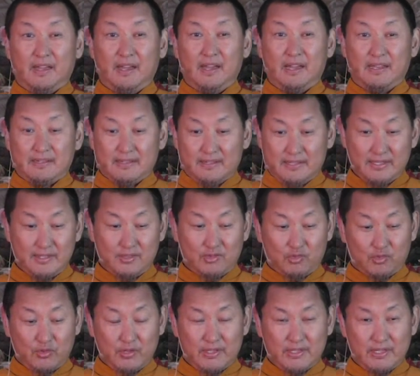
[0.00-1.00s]
And these
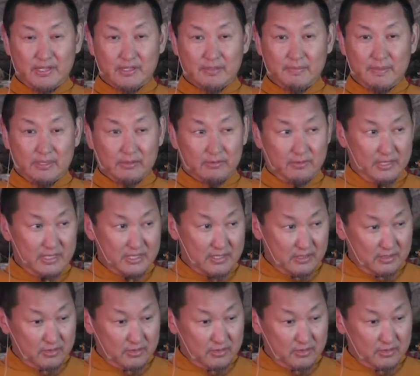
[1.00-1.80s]
three things is